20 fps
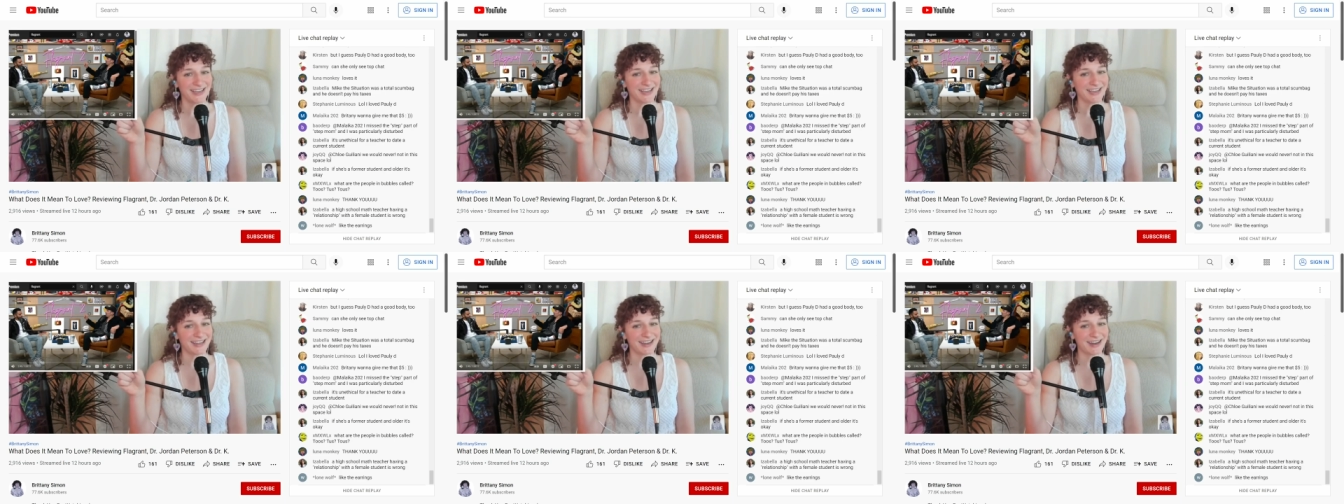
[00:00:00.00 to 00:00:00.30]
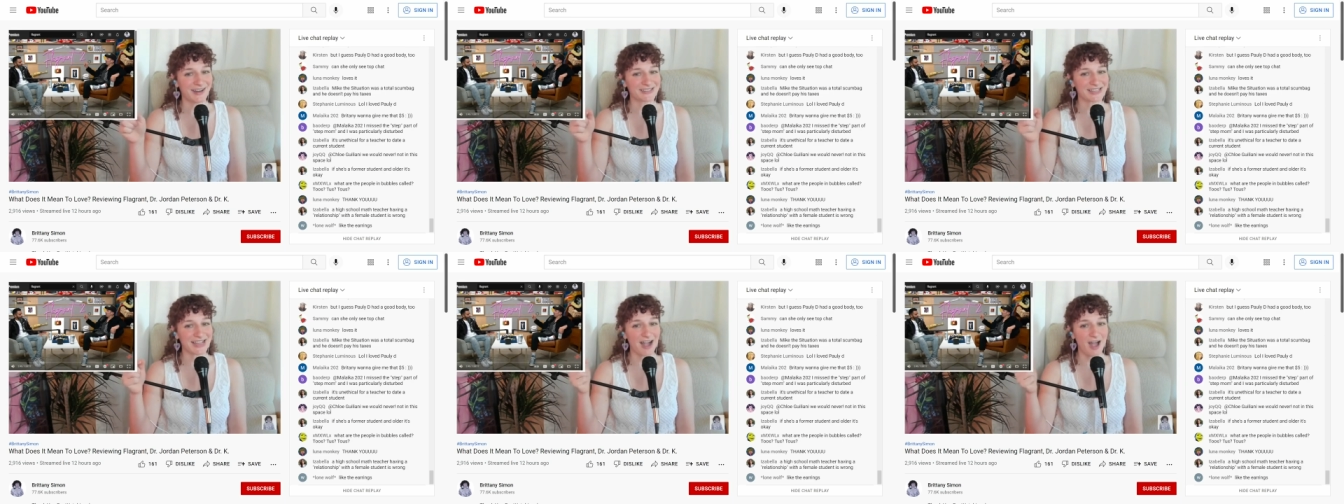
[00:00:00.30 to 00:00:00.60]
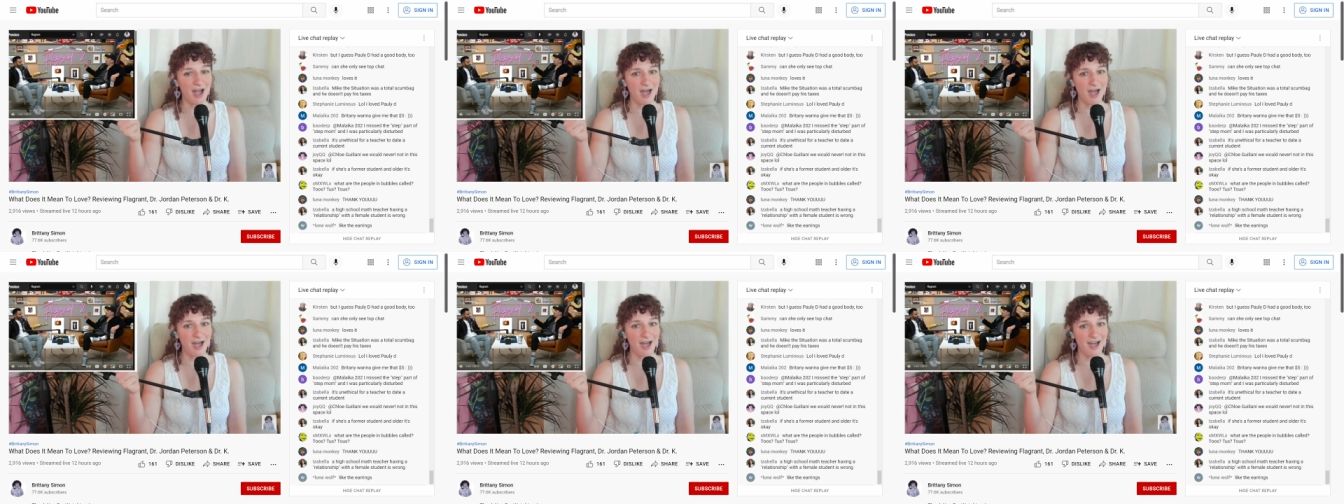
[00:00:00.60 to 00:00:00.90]
and i was like
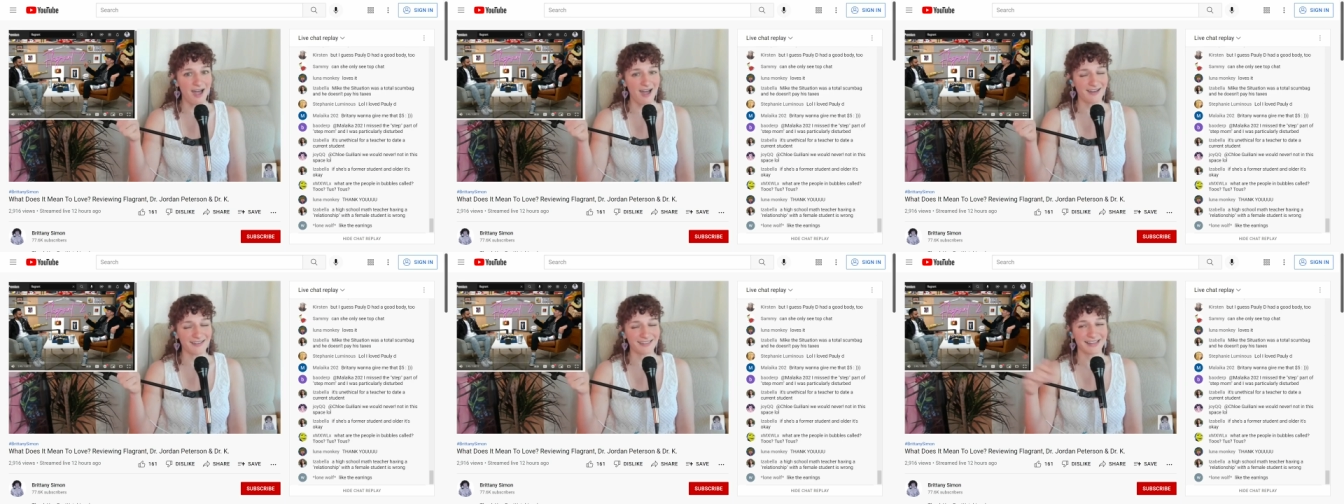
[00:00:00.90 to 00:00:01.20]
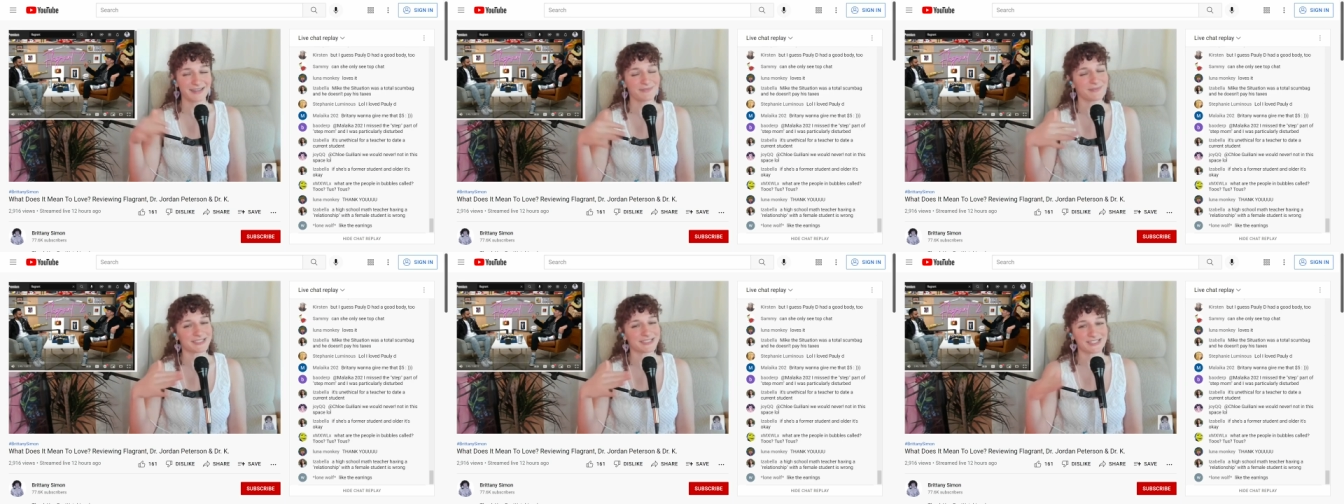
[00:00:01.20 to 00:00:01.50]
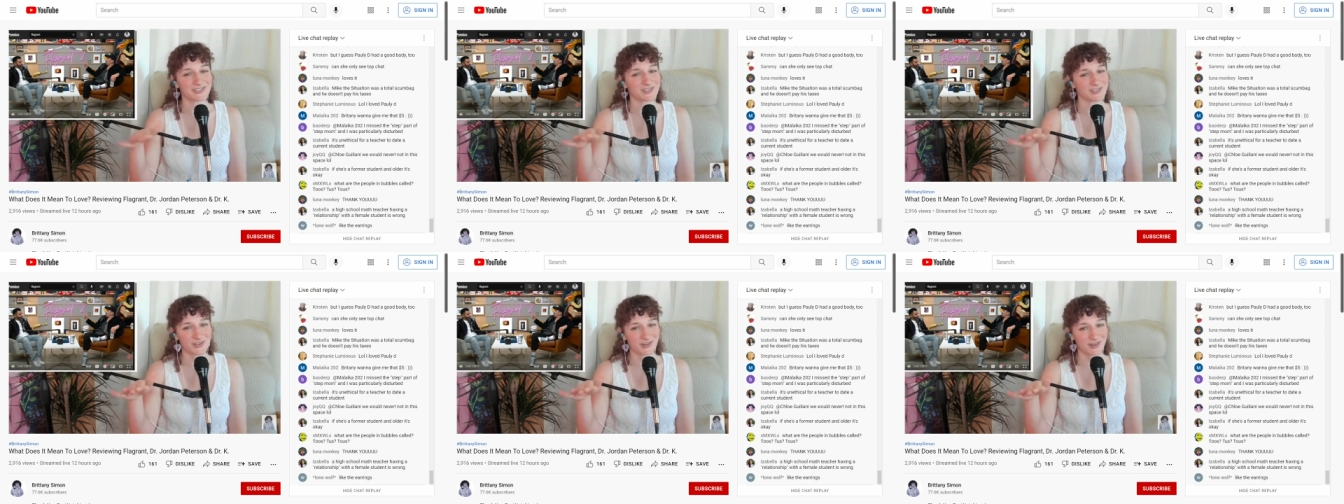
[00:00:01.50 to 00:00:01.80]
ah like my
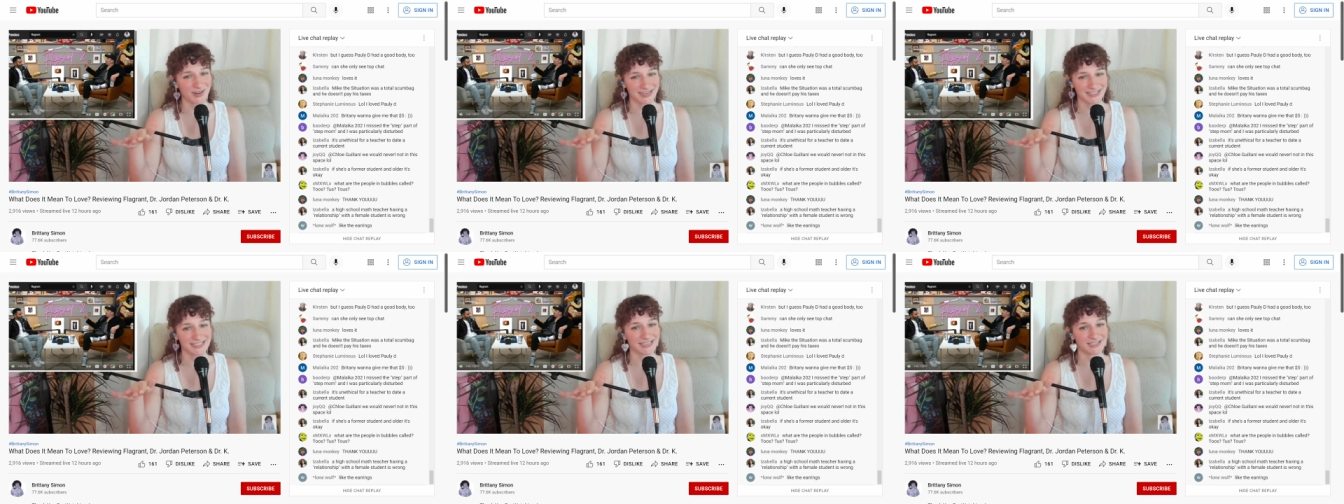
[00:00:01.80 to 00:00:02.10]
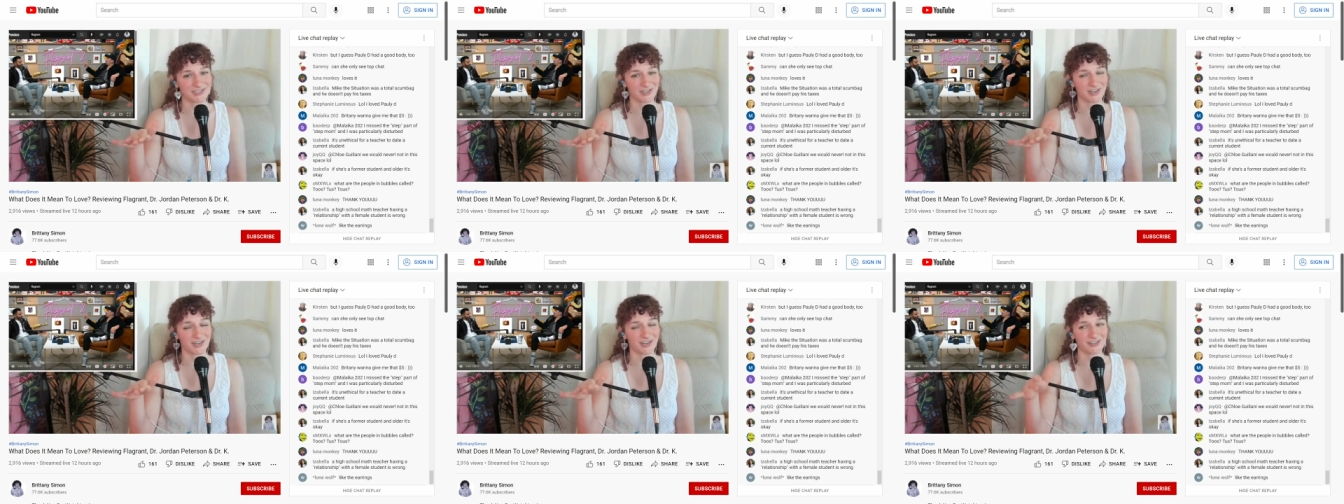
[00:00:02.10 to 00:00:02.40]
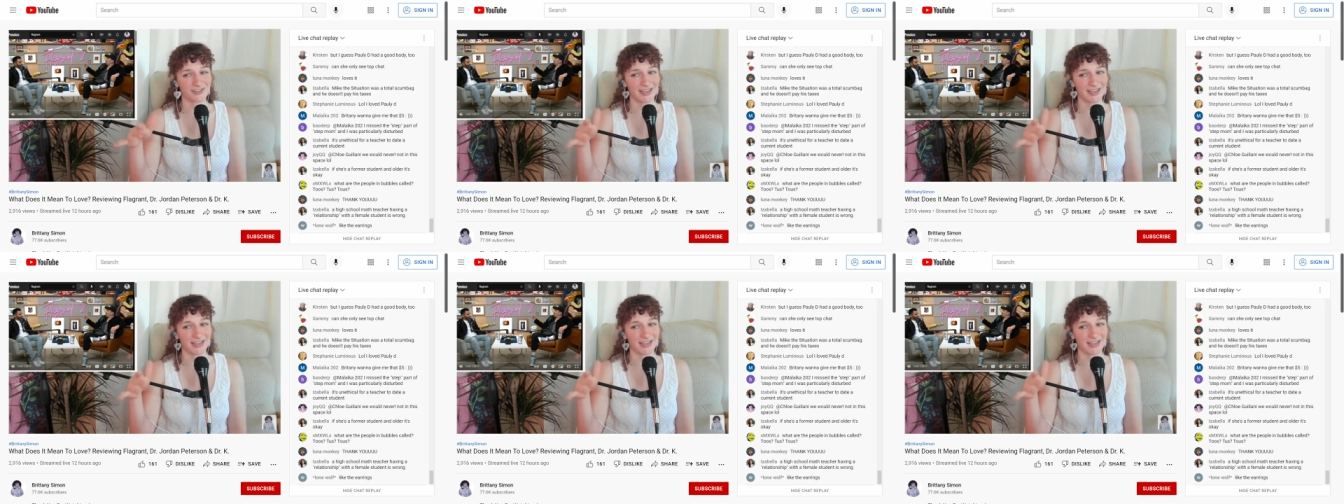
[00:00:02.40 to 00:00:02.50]
sister's a great teacher.